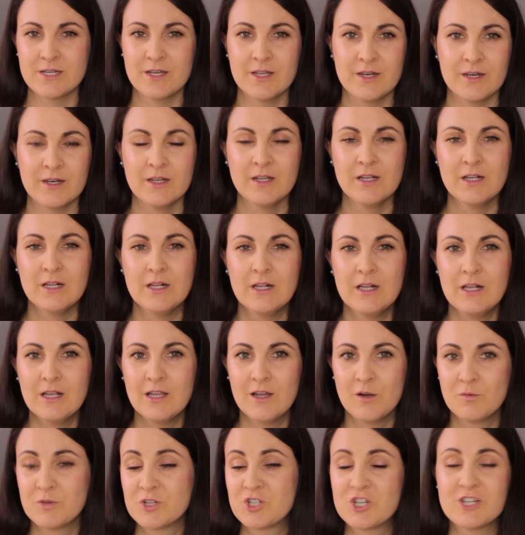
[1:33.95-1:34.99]
and
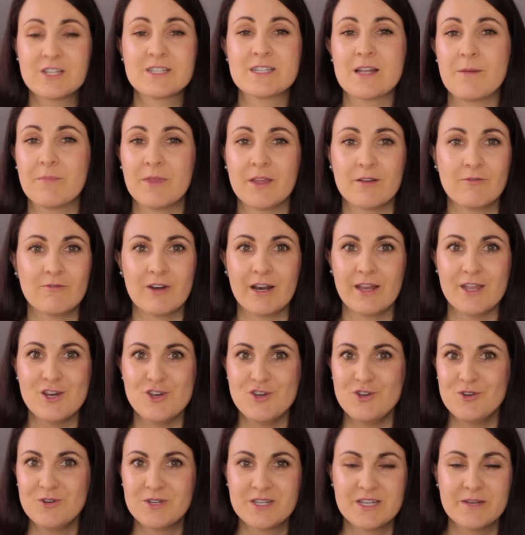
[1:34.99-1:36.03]
it was just something really
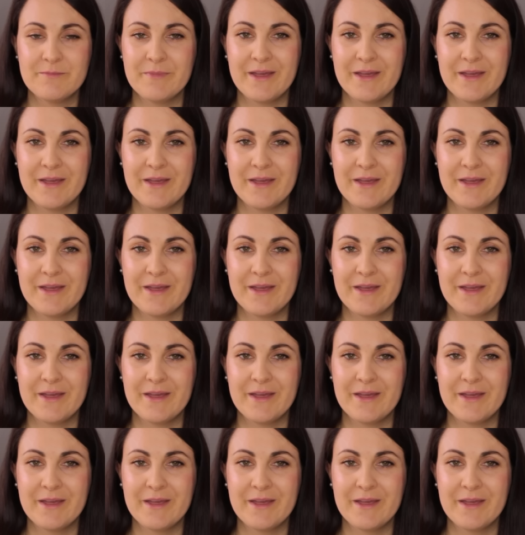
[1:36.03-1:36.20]
new to